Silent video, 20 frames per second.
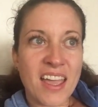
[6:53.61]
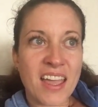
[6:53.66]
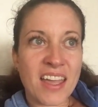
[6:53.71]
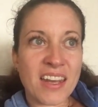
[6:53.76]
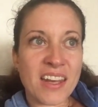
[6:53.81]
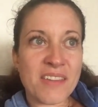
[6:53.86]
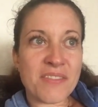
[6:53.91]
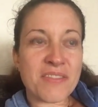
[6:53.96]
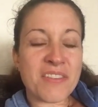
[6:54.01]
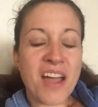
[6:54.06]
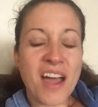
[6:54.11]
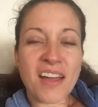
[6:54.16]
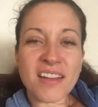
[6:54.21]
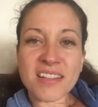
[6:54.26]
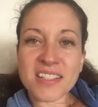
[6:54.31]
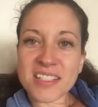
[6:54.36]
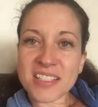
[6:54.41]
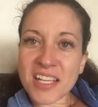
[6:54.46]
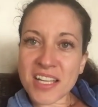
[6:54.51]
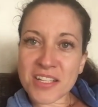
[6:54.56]
and I've
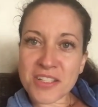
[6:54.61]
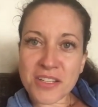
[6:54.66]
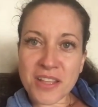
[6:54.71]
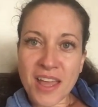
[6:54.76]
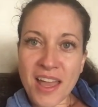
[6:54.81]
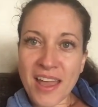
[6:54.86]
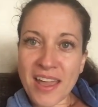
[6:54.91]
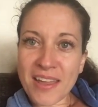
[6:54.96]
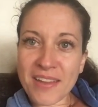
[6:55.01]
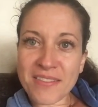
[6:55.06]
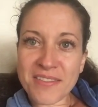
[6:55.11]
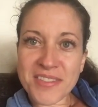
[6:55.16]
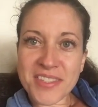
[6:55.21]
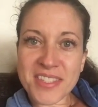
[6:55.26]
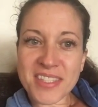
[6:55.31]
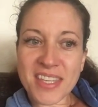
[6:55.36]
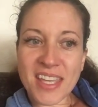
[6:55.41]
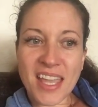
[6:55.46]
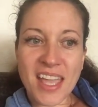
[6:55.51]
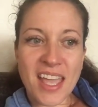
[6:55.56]
gone to Touch
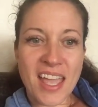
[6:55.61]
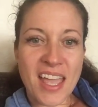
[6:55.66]
Lives,